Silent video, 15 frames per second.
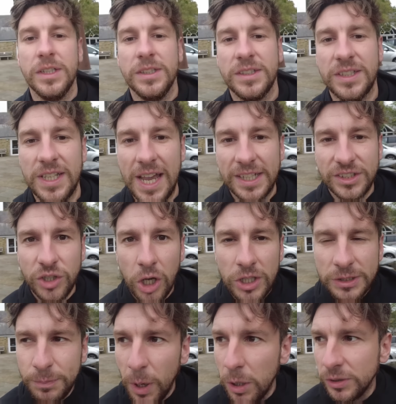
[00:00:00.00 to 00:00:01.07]
So yeah, I saw
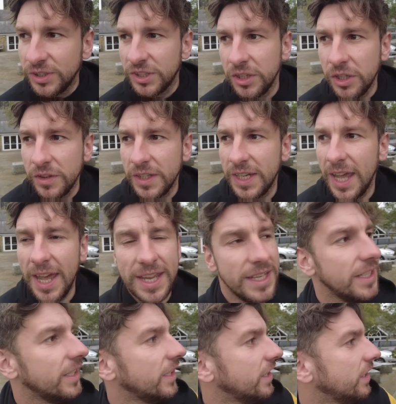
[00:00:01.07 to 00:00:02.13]
this poster the other day
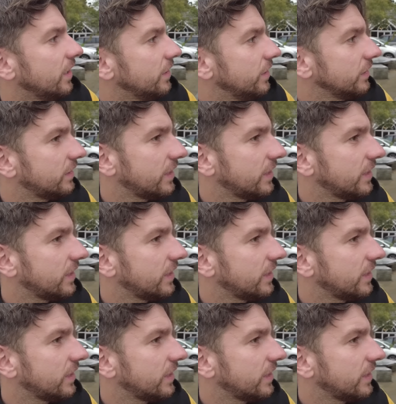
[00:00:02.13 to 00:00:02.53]
that